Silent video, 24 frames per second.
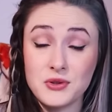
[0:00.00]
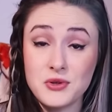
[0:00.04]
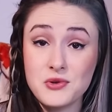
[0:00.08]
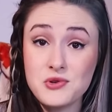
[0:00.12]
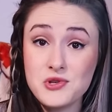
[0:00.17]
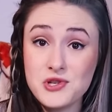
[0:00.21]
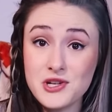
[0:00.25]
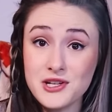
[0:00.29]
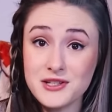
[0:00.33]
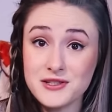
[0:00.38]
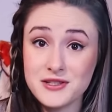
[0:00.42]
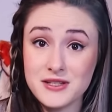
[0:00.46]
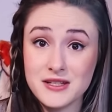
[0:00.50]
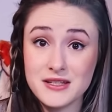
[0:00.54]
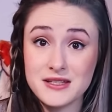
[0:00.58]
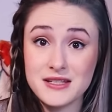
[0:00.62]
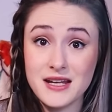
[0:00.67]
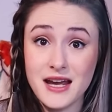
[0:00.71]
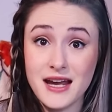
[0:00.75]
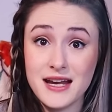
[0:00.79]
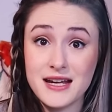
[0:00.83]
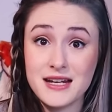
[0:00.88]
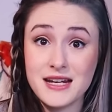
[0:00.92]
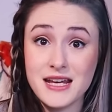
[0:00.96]
Lucian
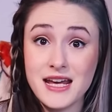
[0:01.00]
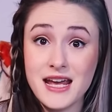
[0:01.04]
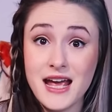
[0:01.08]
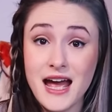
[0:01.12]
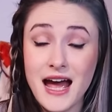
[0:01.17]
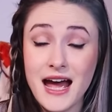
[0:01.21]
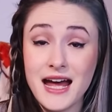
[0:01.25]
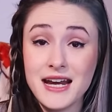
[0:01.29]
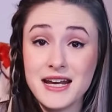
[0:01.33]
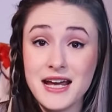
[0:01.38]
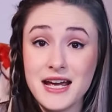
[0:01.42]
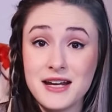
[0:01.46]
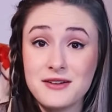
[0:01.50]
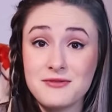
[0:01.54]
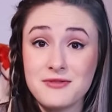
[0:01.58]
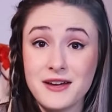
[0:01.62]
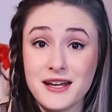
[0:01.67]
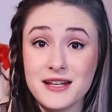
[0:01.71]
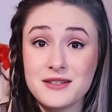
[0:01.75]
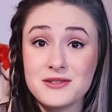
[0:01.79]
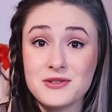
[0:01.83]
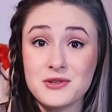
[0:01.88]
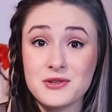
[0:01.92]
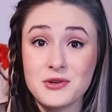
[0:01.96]
society had
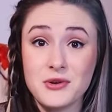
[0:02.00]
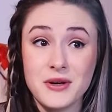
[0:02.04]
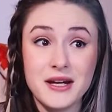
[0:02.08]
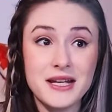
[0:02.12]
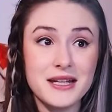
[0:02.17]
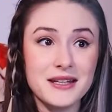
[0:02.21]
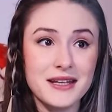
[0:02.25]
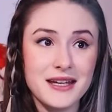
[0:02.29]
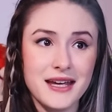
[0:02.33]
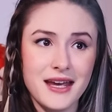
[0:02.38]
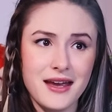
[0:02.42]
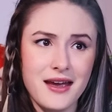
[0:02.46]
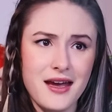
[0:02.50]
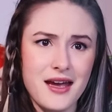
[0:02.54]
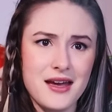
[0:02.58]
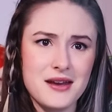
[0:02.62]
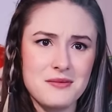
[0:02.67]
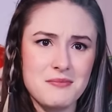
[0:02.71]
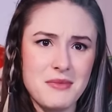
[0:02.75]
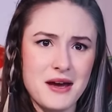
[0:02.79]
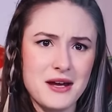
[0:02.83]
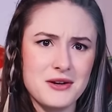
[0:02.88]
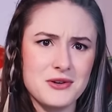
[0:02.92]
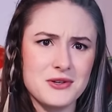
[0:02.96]
advanced greatly
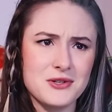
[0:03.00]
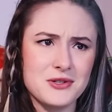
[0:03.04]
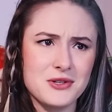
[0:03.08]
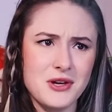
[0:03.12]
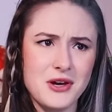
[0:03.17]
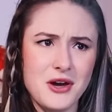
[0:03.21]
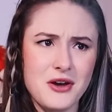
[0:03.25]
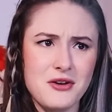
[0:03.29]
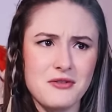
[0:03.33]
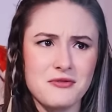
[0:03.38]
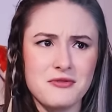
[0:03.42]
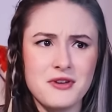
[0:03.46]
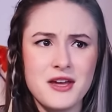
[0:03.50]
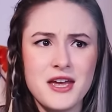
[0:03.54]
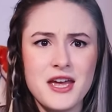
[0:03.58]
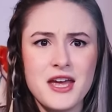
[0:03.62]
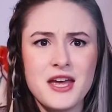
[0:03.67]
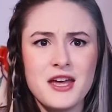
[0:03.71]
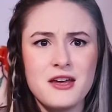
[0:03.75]
in matters of